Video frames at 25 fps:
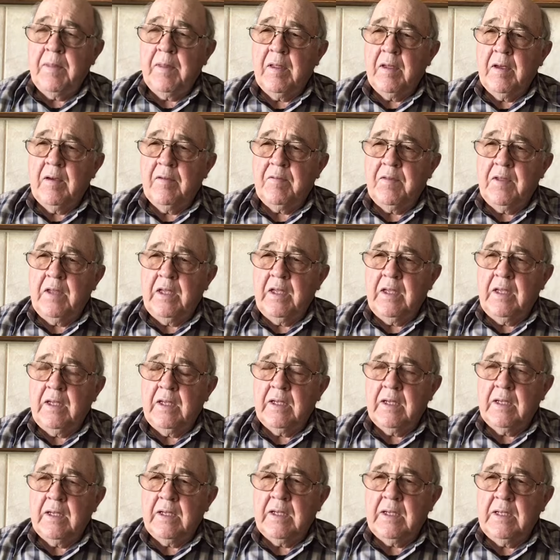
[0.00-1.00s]
of the
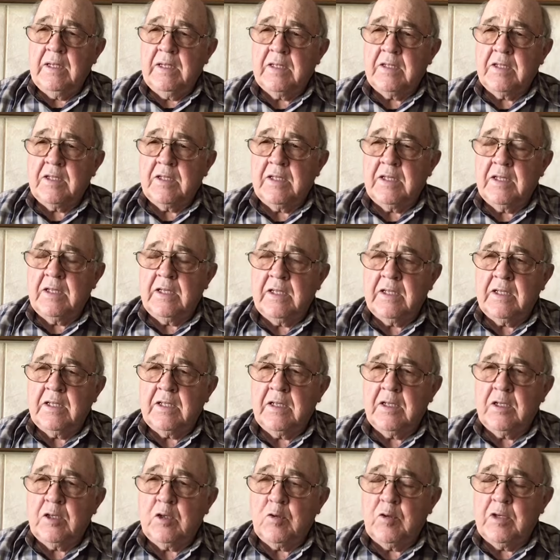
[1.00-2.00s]
incident is
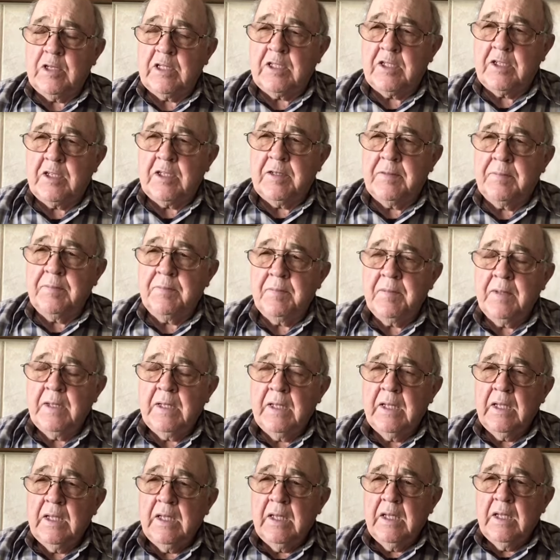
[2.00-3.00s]
in question,
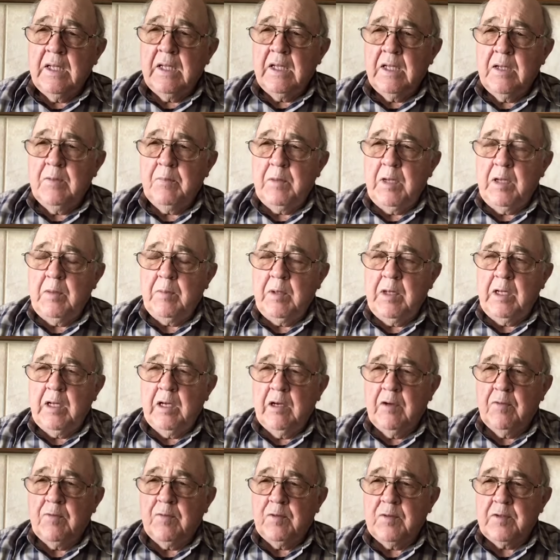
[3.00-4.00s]
it may be
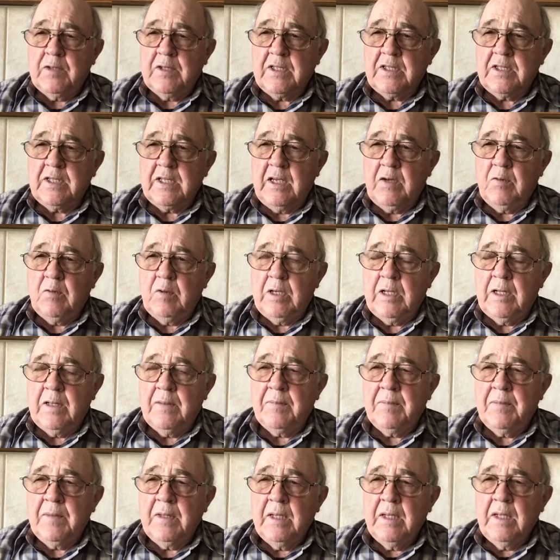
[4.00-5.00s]
helpful to say, well,
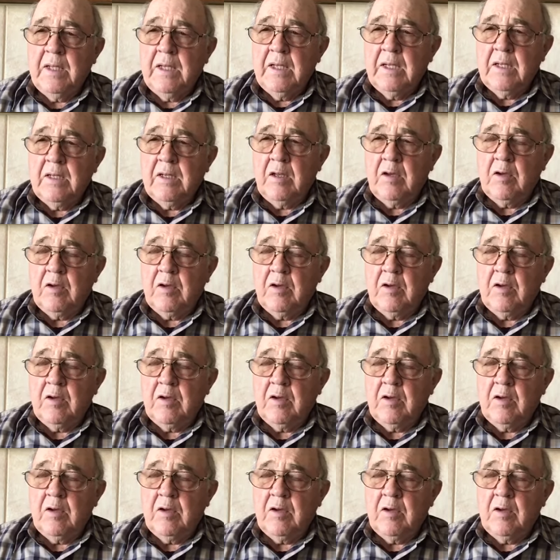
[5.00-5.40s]
not